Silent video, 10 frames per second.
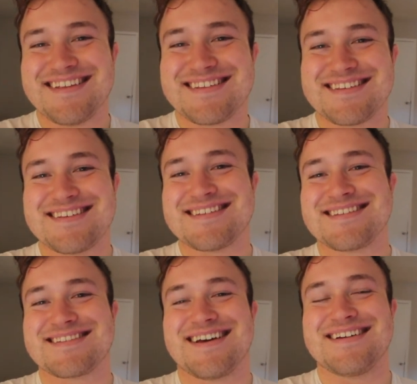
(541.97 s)
This is
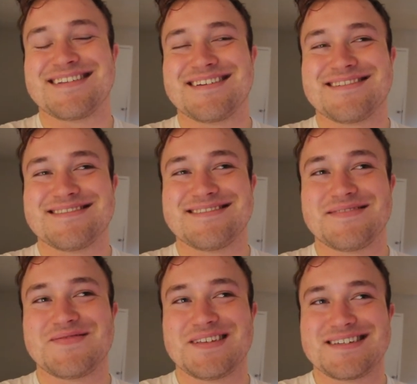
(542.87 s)
exciting though.
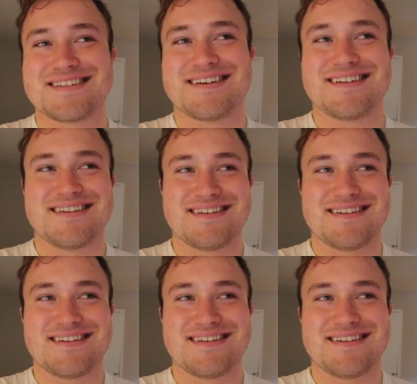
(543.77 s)
I'm really excited.